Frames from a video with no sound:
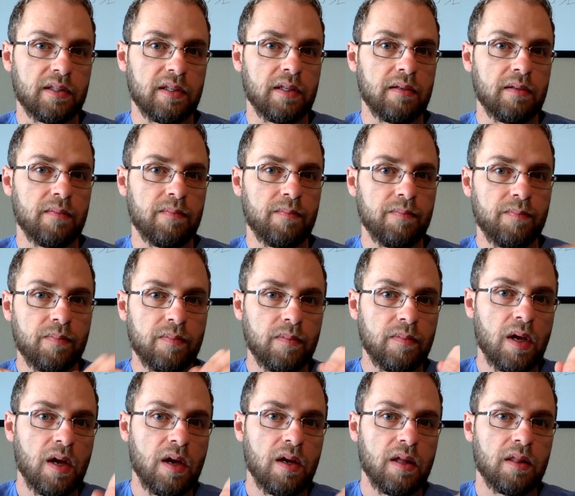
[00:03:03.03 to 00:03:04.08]
And,
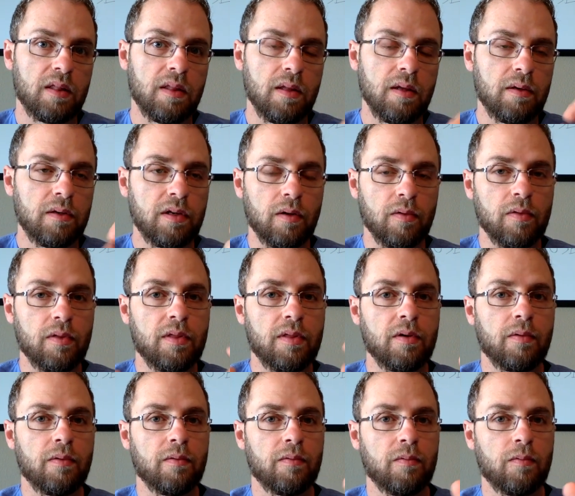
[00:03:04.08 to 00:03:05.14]
you know,
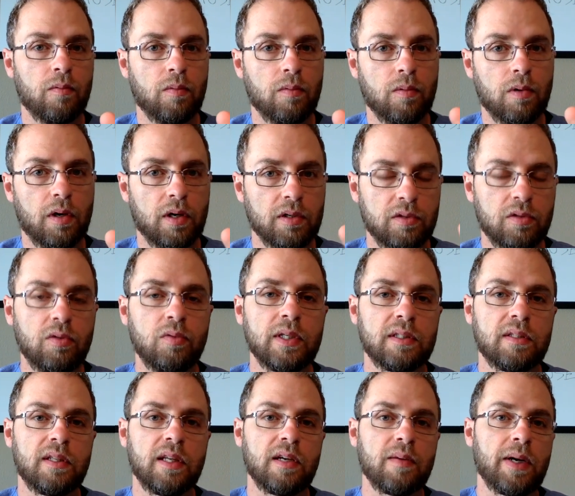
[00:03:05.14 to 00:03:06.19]
the, uh, two ways
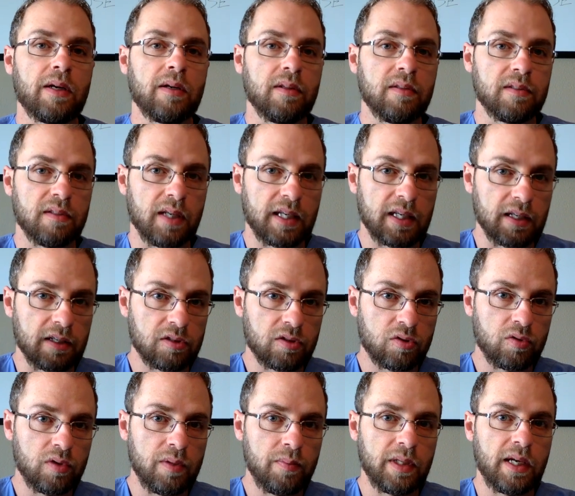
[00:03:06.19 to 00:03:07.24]
to think about it is like
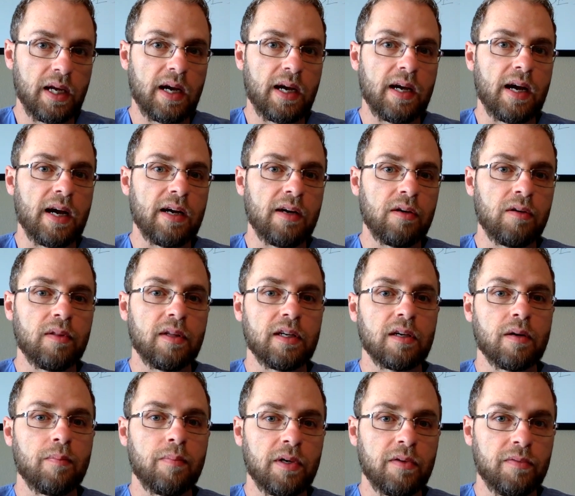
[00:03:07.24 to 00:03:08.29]
extremely high iron, like
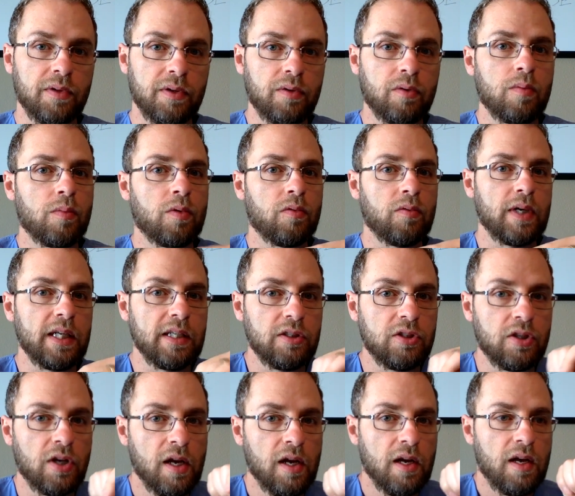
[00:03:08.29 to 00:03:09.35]
above the normal
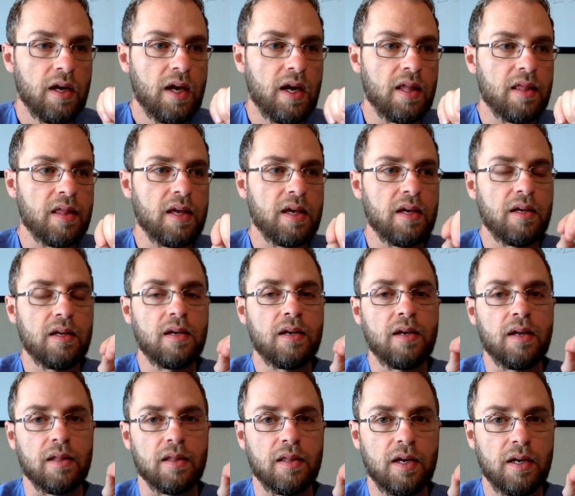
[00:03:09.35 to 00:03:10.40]
range. And
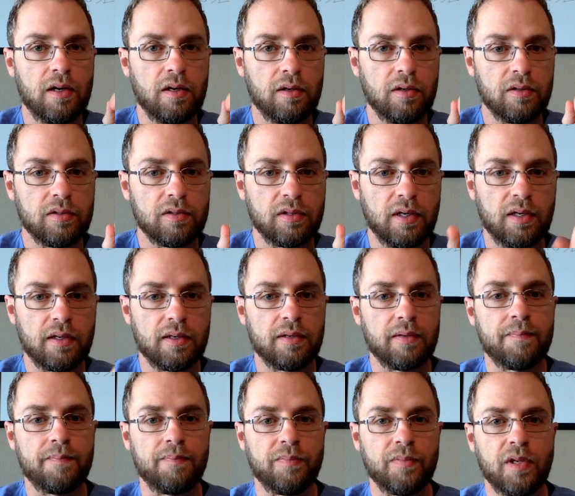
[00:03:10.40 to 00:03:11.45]
then there's,
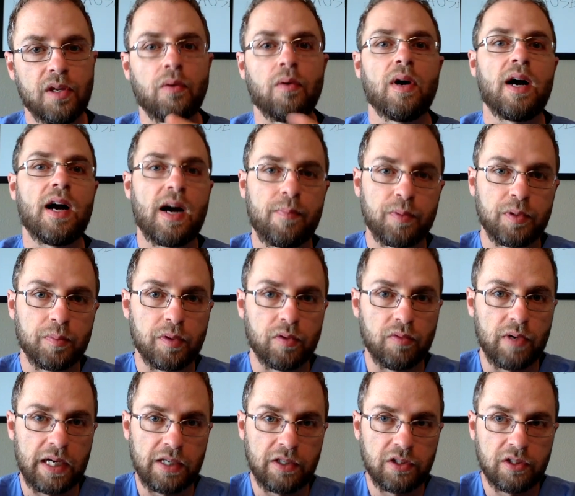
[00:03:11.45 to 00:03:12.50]
um, you know, optimal
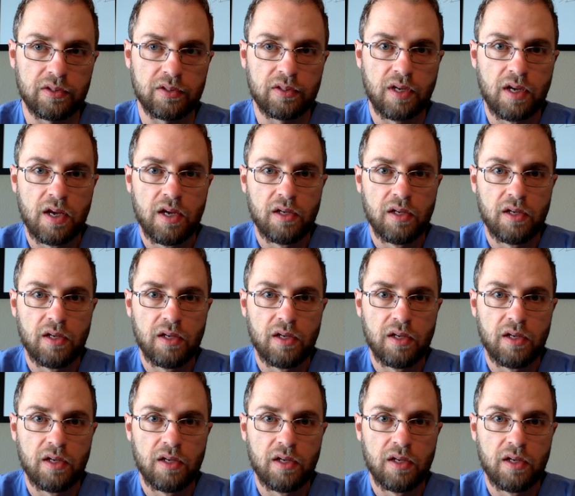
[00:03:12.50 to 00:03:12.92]
ranges.